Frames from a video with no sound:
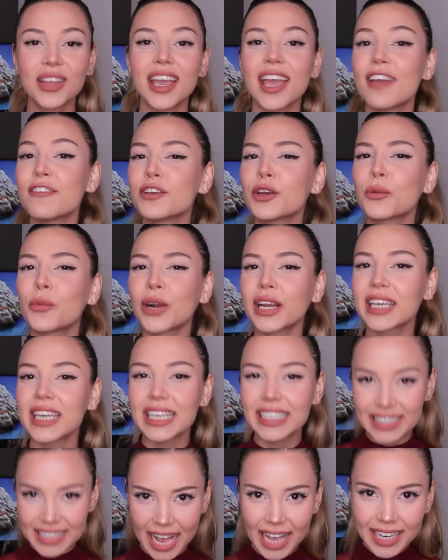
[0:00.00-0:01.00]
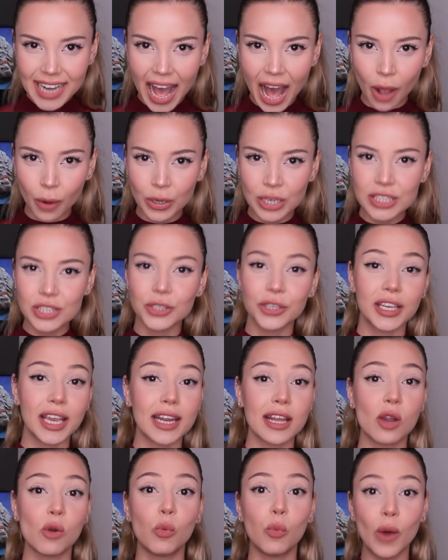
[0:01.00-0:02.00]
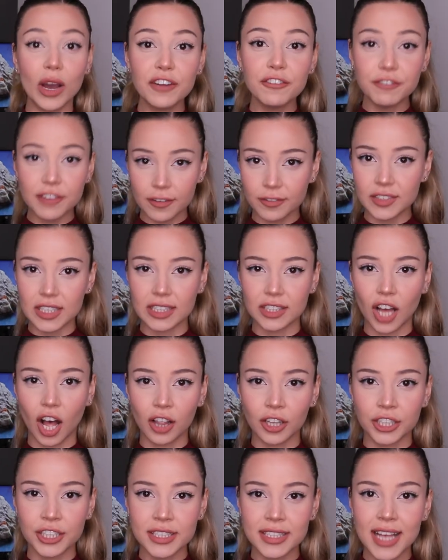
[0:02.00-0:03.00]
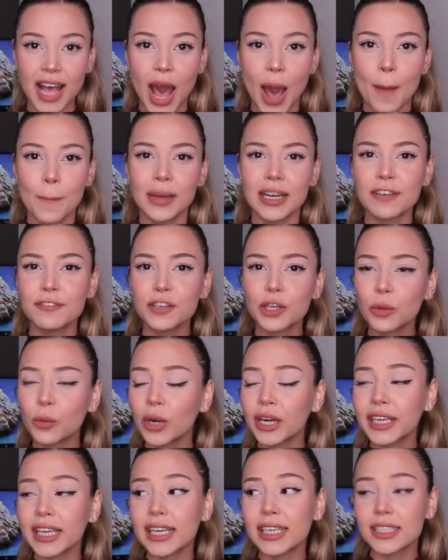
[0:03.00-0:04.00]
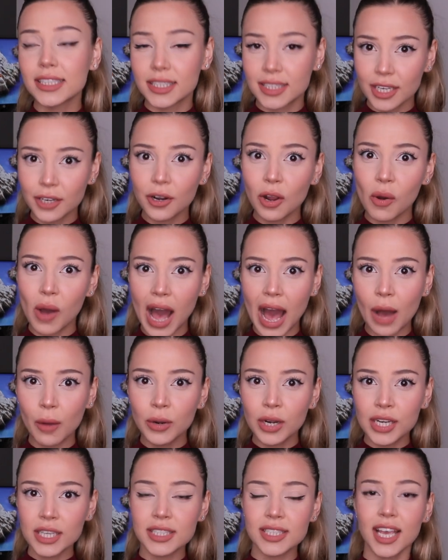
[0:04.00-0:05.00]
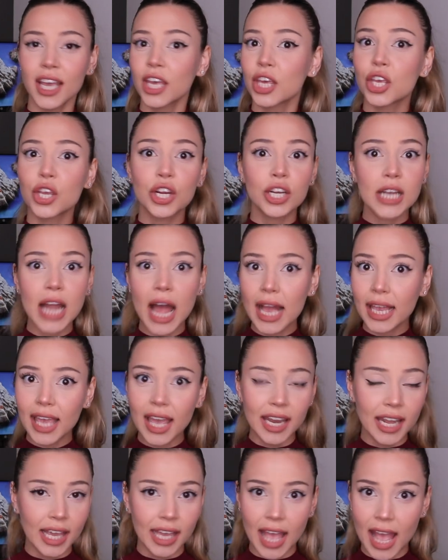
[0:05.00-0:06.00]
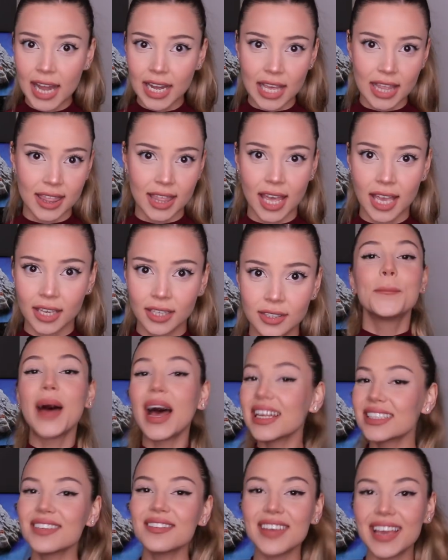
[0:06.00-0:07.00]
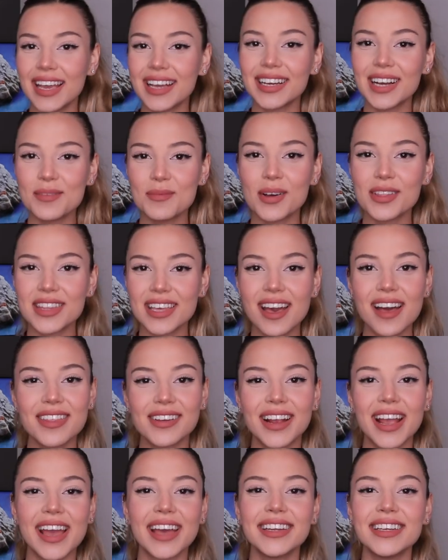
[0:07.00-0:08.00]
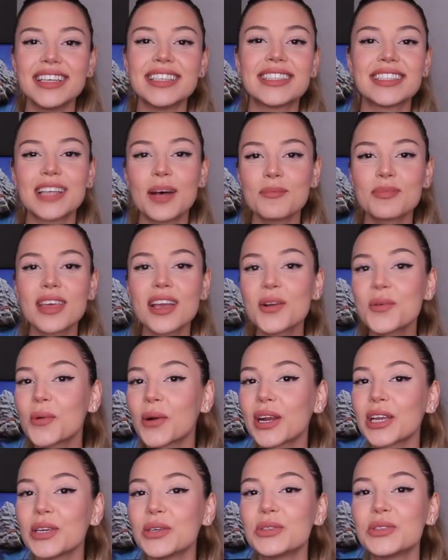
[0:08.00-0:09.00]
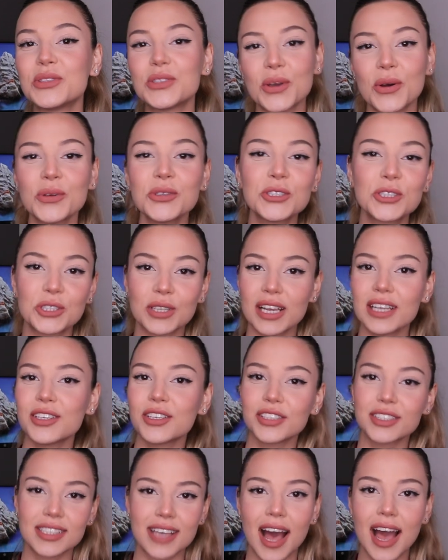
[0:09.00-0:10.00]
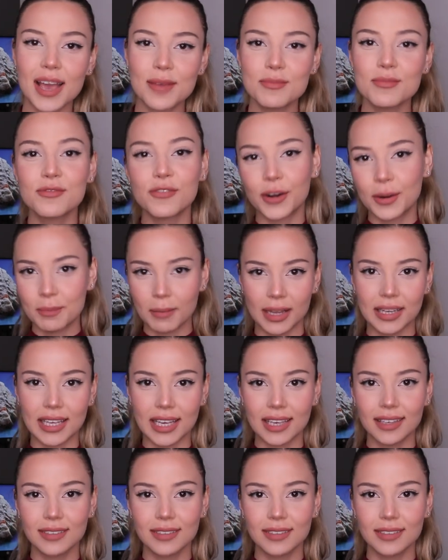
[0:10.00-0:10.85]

If you're working ten hours, you're getting one hundred fifty dollars. But if you're working zero hours, you're not getting anything. Passive income, on the other hand, is something where you don't trade your time for money.